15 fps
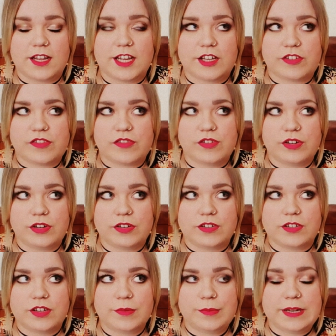he just
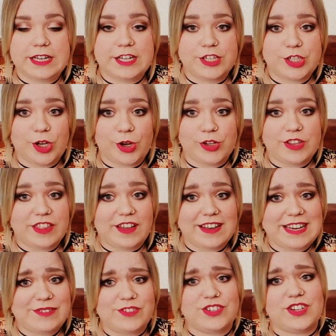looked completely shocked that I'd
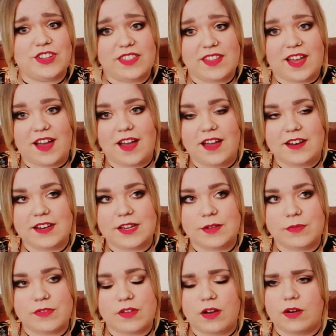even done that, and he
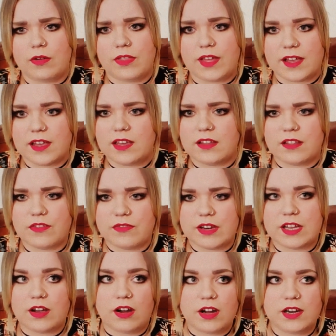was, oh, thank you, that's
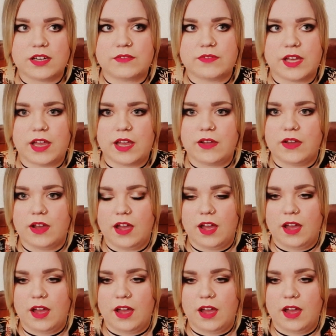really kind of you.